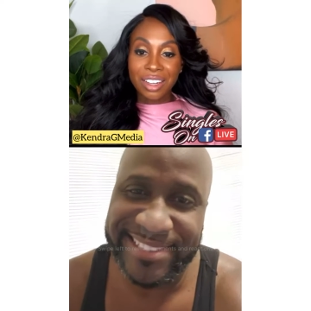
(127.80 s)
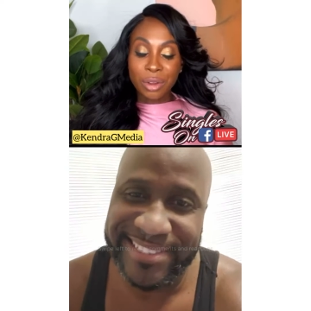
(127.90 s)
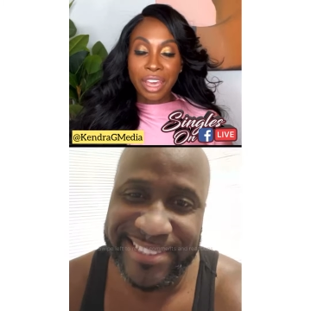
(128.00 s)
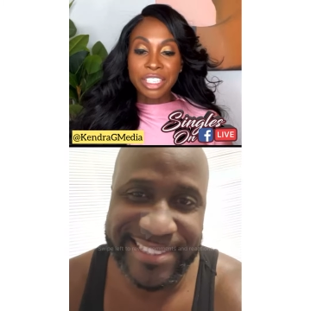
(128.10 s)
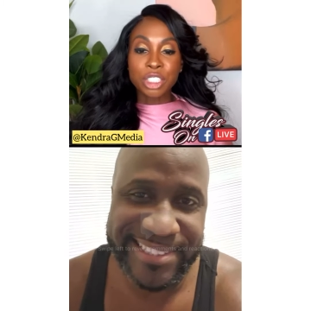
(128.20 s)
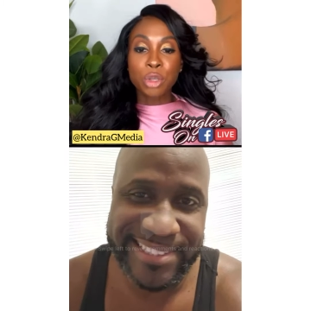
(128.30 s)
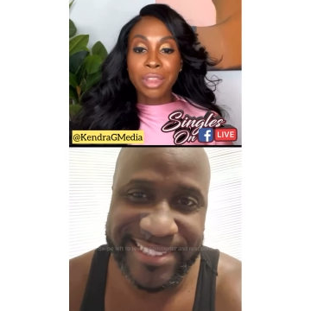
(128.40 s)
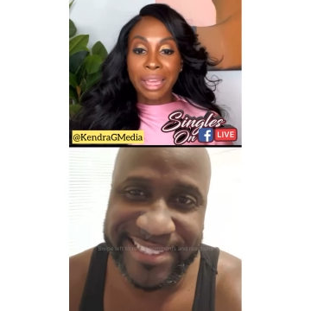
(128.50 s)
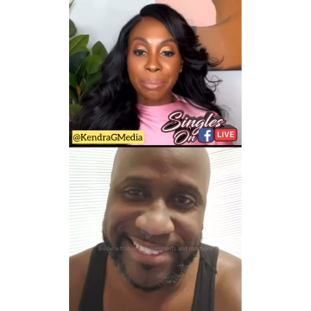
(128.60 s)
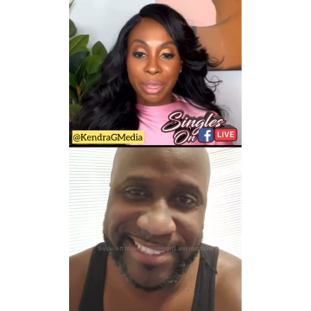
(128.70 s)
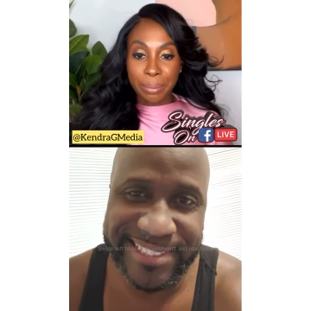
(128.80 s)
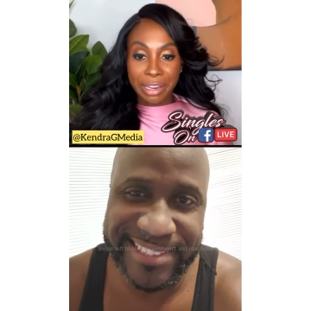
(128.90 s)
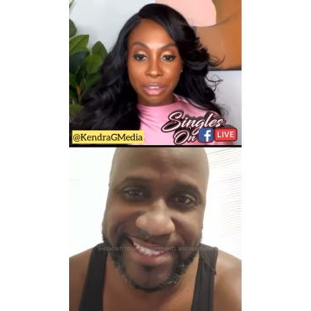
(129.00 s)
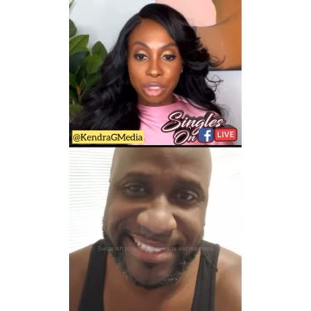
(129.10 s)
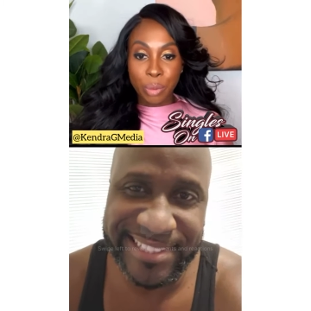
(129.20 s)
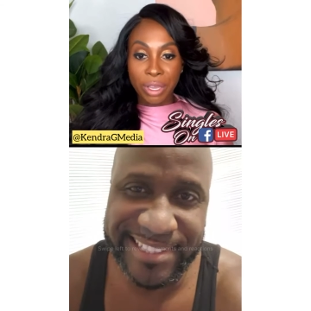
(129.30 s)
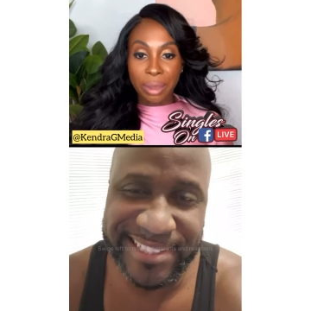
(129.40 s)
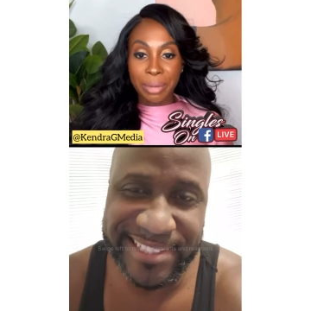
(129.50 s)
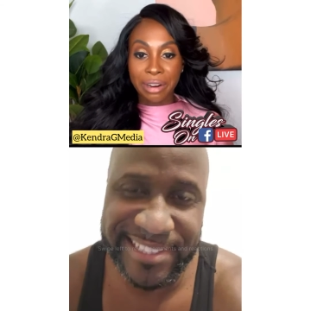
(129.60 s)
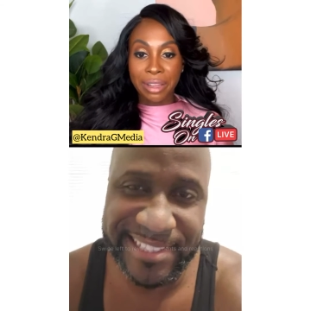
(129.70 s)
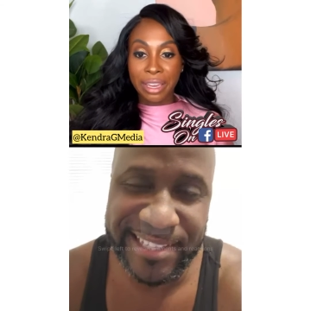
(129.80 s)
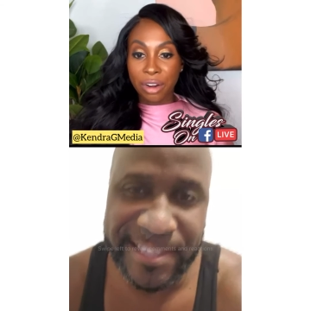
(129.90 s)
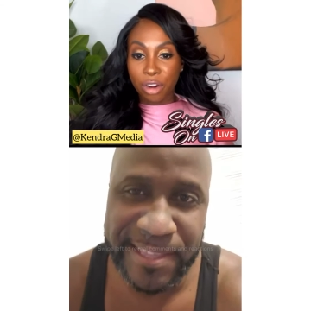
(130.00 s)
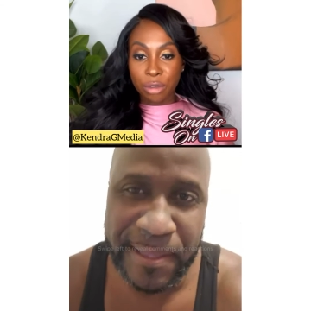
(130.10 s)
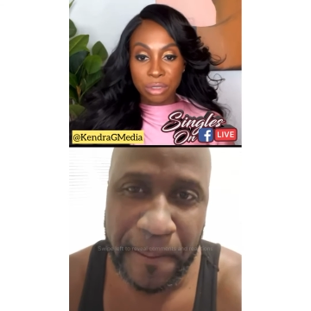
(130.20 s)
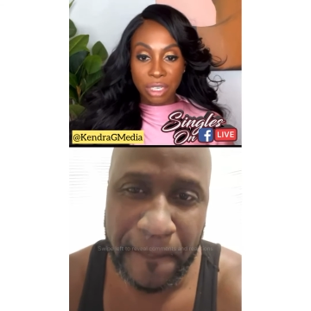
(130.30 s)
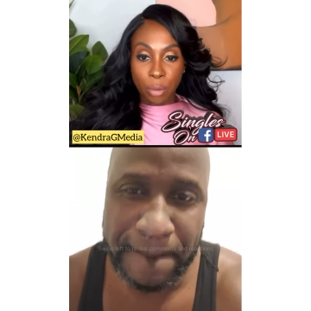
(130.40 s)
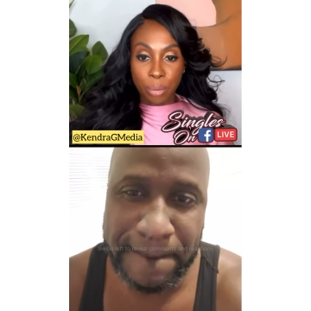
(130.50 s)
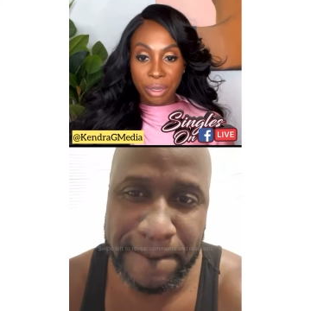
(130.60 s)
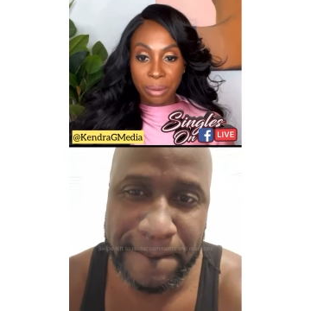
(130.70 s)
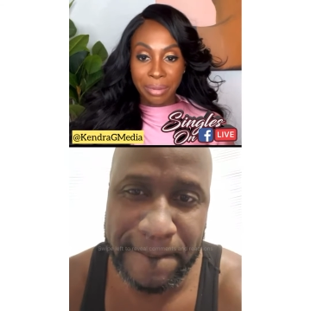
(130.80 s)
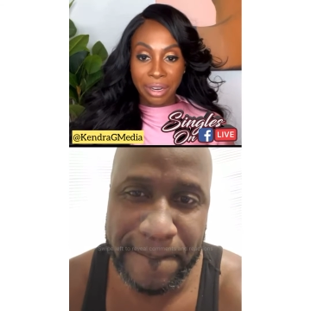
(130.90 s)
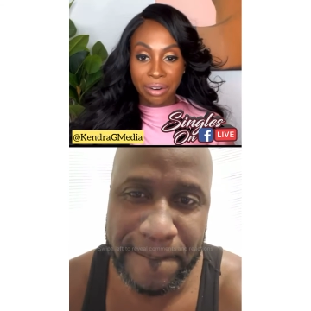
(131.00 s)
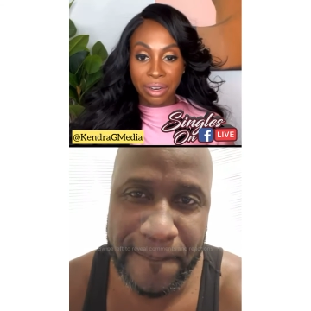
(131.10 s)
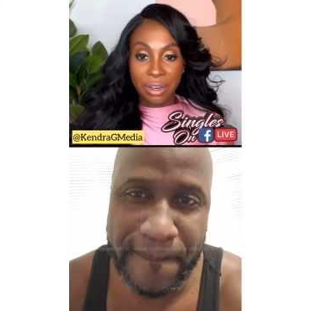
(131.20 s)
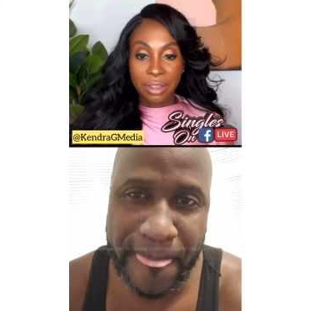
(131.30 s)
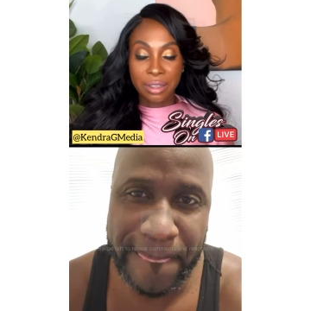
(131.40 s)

Speaker 1: Okay, so you like being married. Do you want to get married again or are you done with being married?